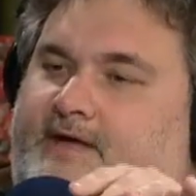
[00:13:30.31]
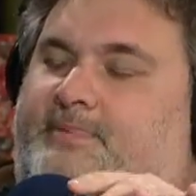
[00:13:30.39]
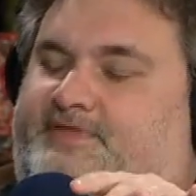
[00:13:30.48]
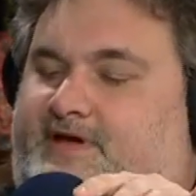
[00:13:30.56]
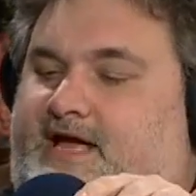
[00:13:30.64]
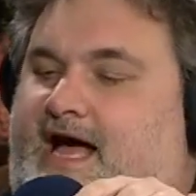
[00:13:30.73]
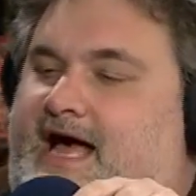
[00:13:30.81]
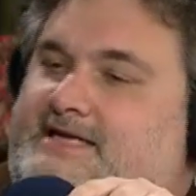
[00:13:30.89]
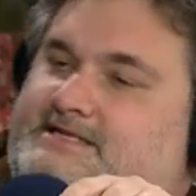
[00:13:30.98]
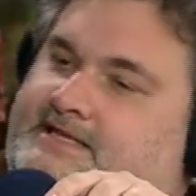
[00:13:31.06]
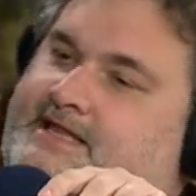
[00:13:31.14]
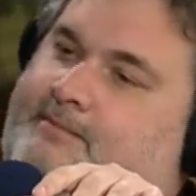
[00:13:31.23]
but the
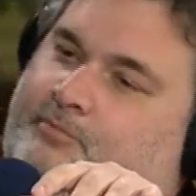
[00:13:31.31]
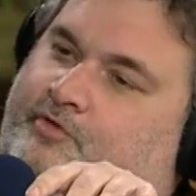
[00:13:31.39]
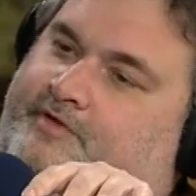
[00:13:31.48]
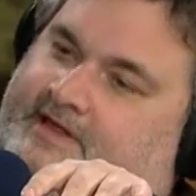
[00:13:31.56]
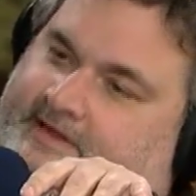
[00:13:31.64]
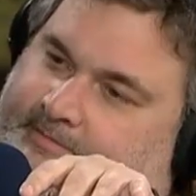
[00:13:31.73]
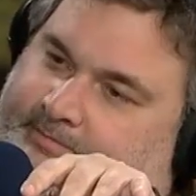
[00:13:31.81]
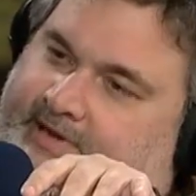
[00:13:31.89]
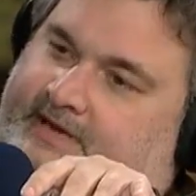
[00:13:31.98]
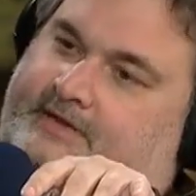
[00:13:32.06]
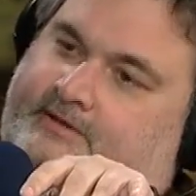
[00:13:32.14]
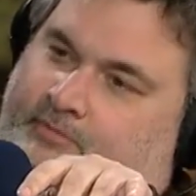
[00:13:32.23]
guys in that movie that ended up
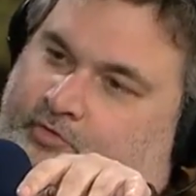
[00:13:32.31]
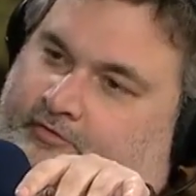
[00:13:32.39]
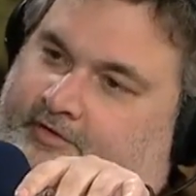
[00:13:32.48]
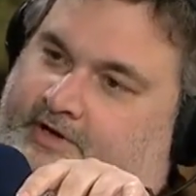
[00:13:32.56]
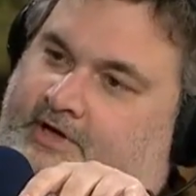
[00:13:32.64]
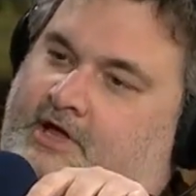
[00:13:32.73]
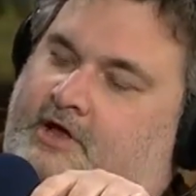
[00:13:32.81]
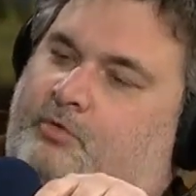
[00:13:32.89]
being in the movie